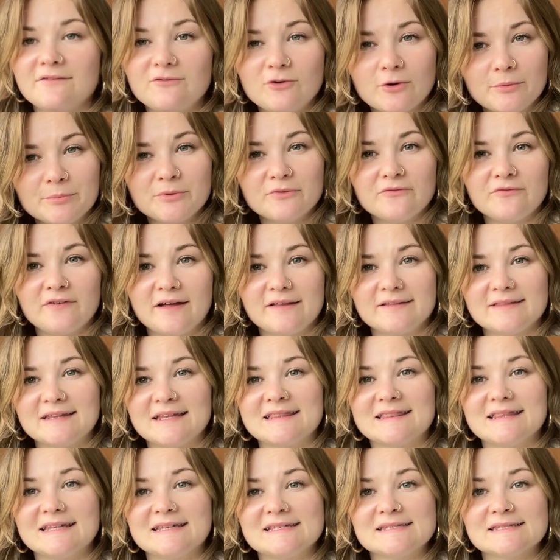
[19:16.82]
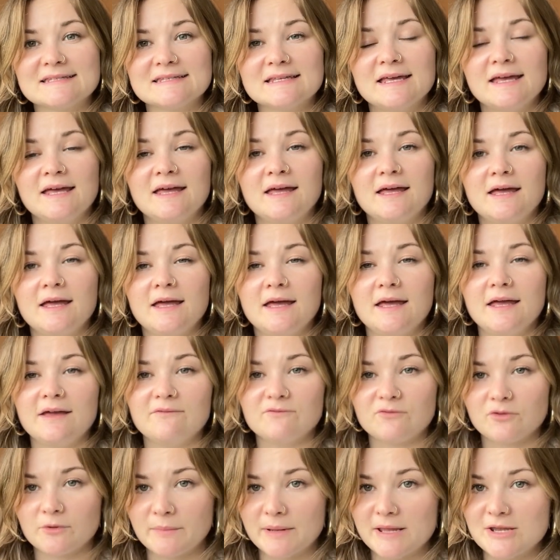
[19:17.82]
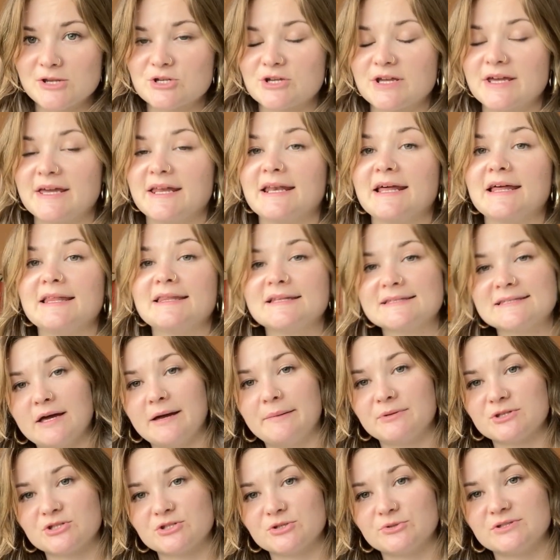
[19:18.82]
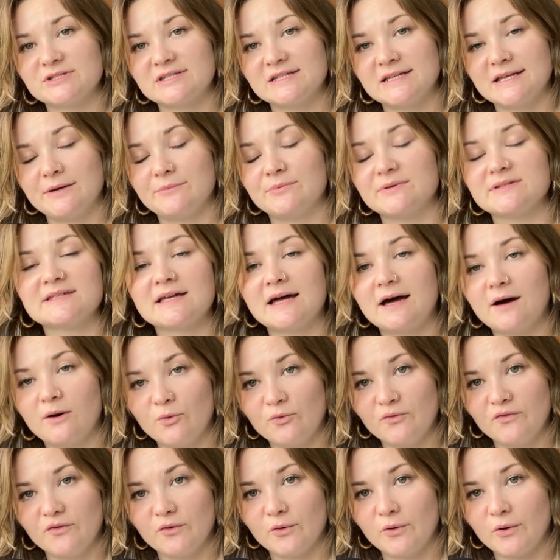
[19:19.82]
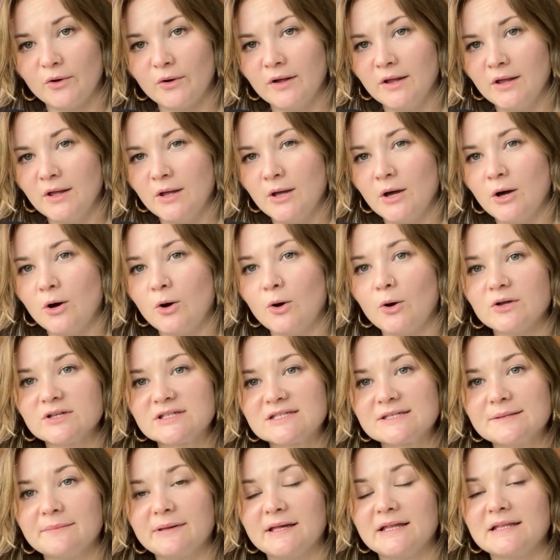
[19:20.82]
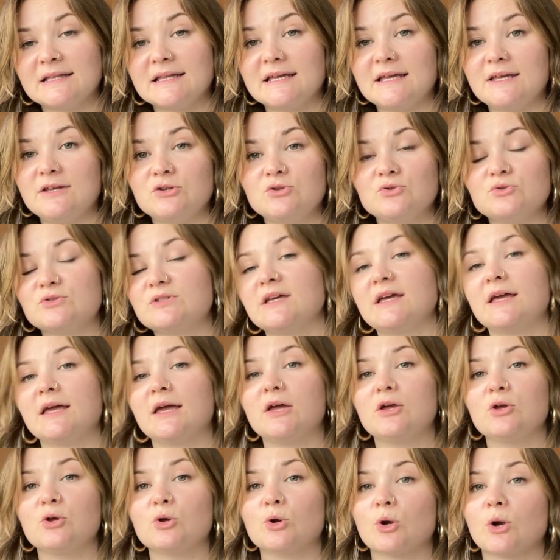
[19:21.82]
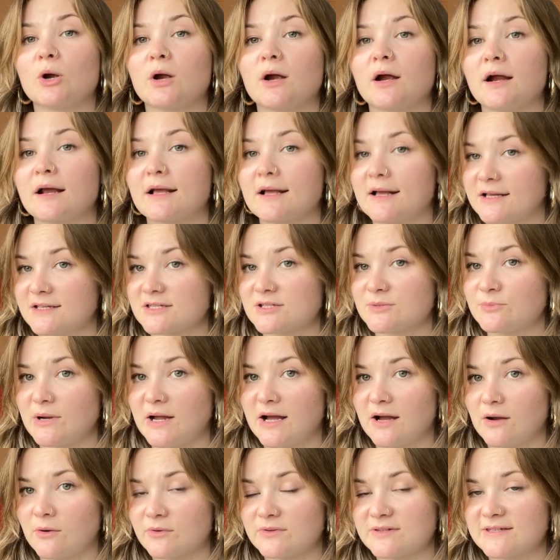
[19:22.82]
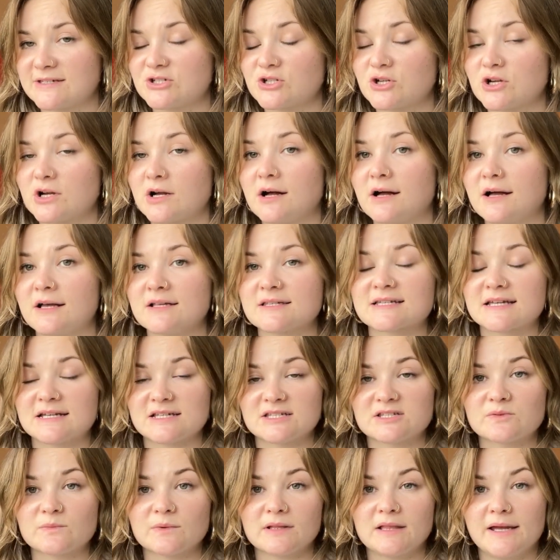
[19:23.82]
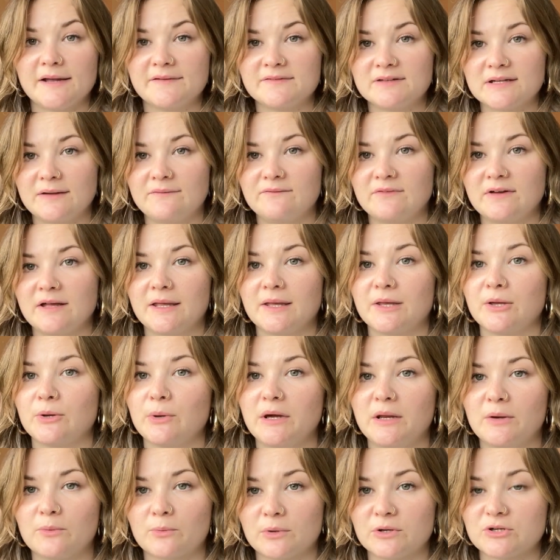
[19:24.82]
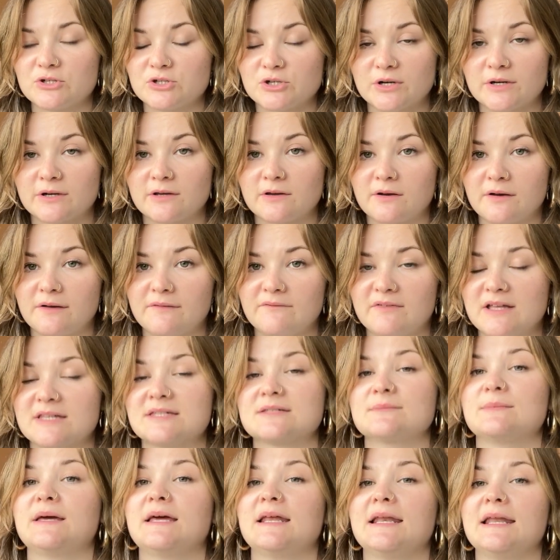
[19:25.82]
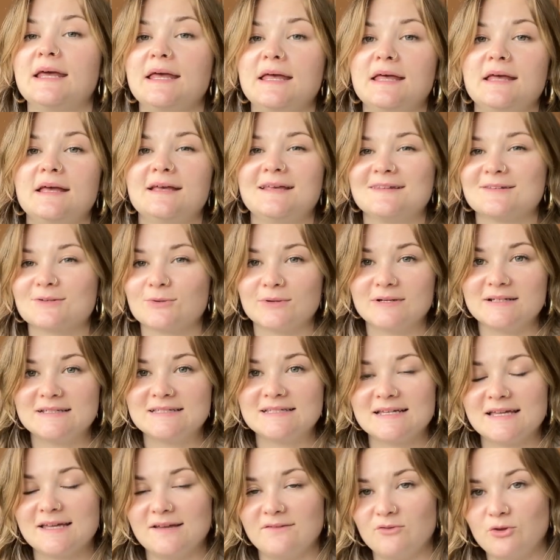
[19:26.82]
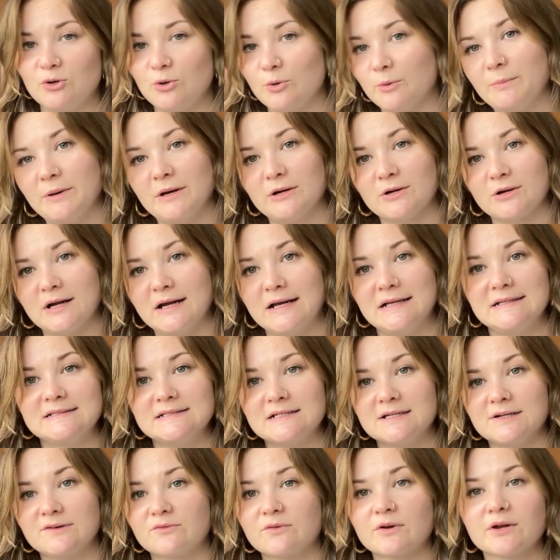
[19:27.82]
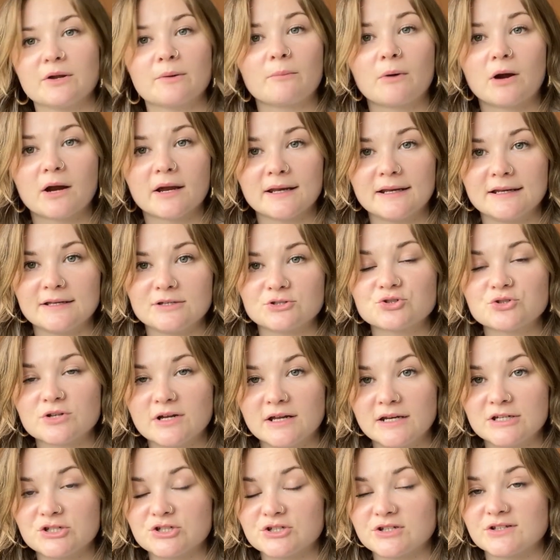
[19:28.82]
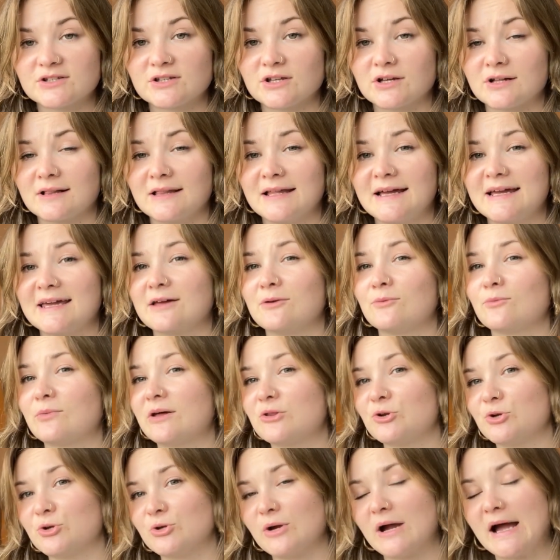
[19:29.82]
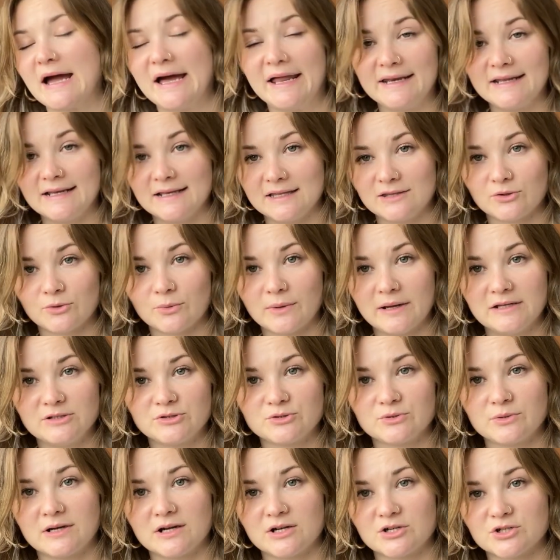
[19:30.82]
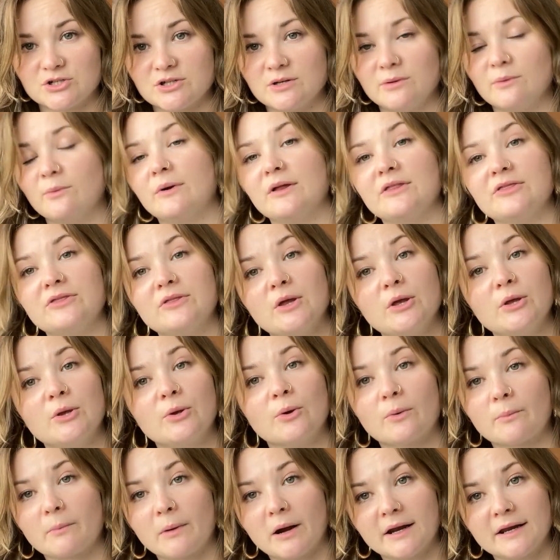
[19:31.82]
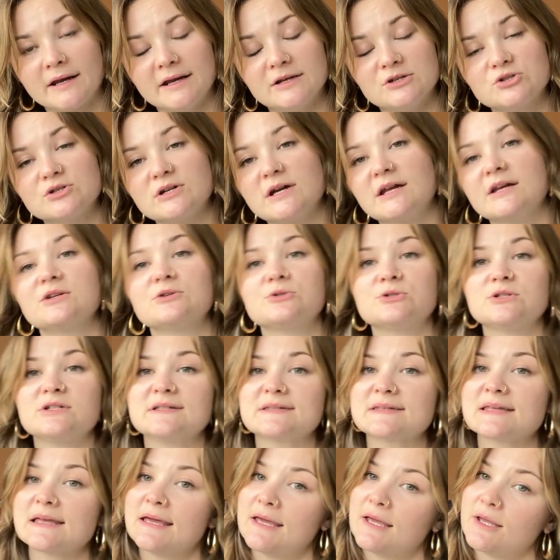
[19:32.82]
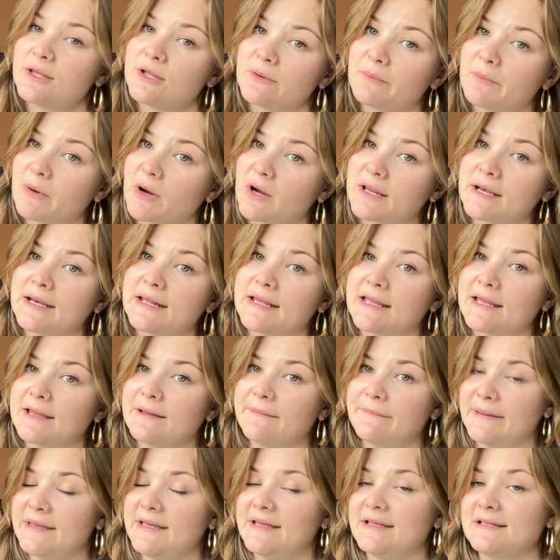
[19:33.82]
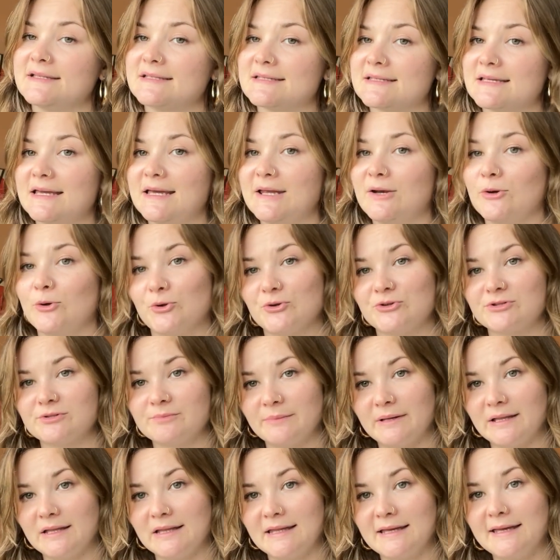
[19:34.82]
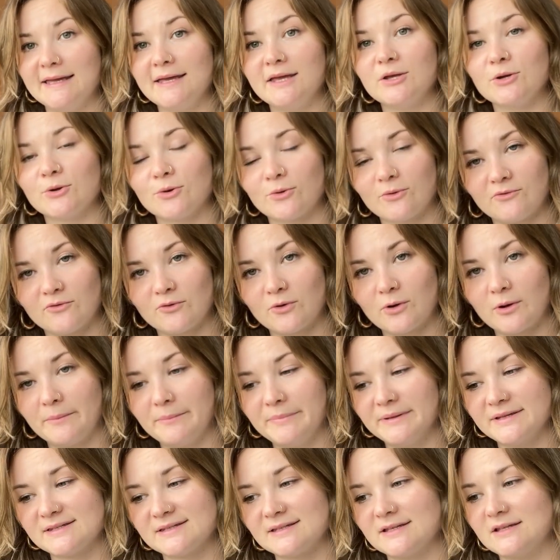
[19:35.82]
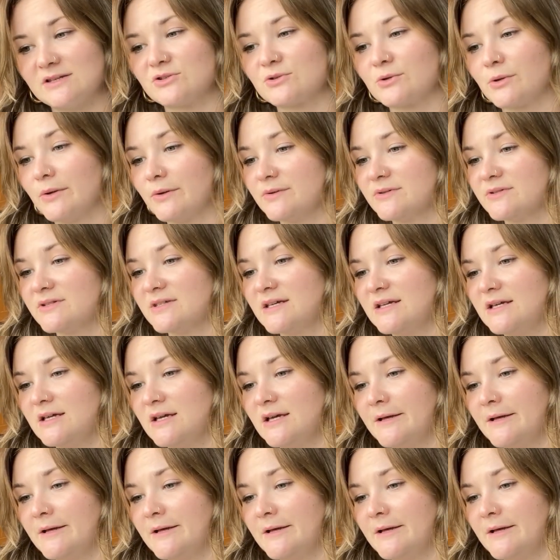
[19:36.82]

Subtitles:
I hope you found that this information in this episode today was helpful. Ultimately, using your customer acquisition cost, customer lifetime value, and return on investment is going to give you a better idea of what your marketing strategies look like and whether you're heading in the right direction with your marketing strategies, your marketing campaigns, and ultimately your overall business goals.